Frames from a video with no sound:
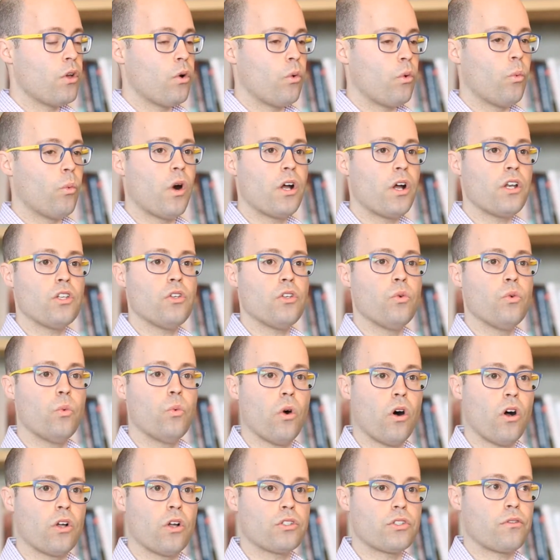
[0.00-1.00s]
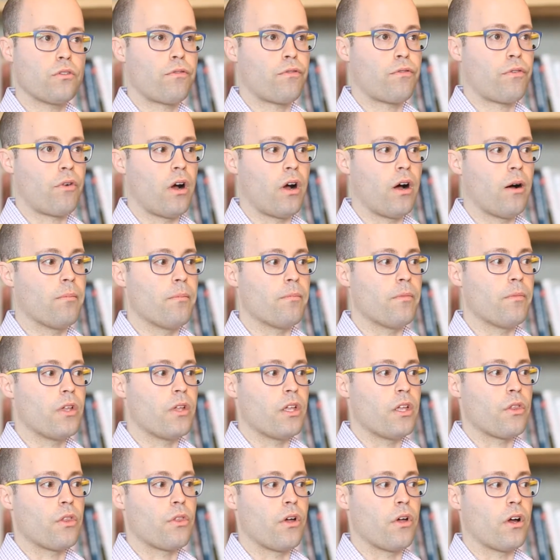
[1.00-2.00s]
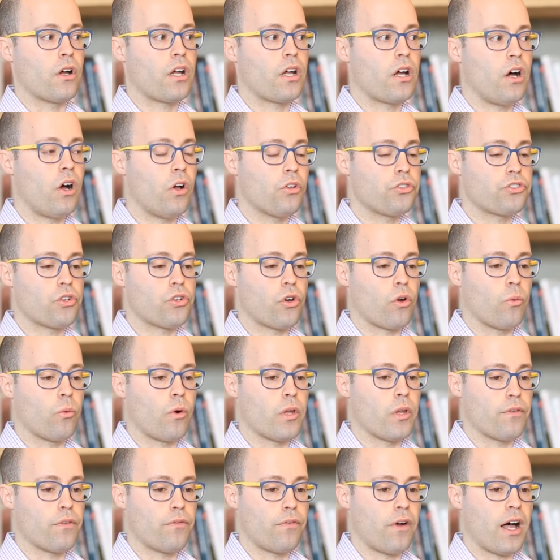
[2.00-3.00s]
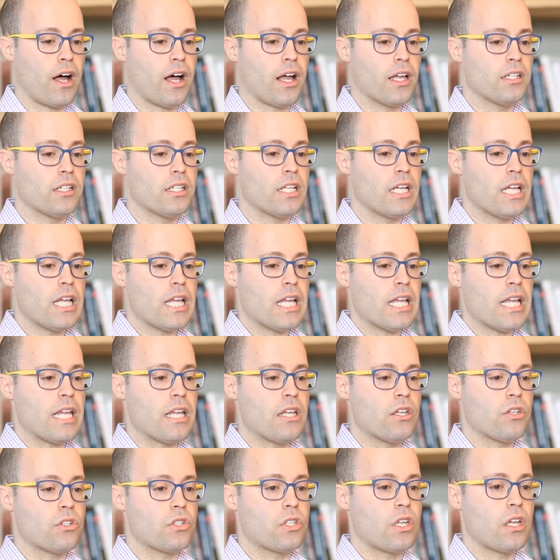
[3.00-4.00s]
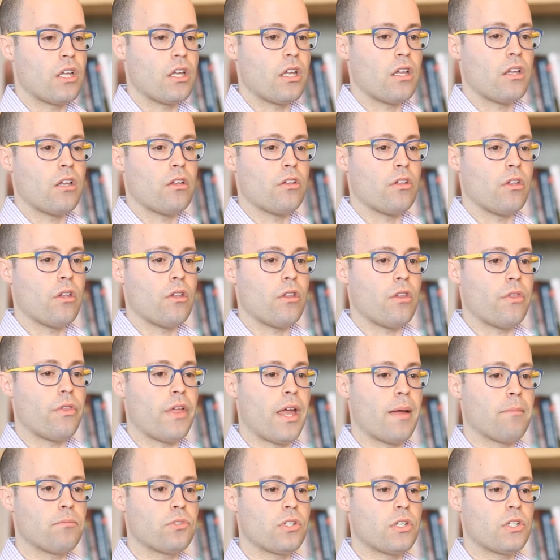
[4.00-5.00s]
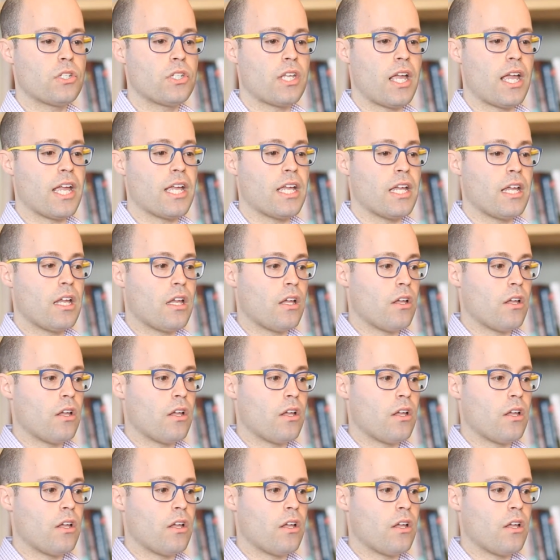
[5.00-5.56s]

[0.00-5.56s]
what you want from the culture, what we find, is them to say,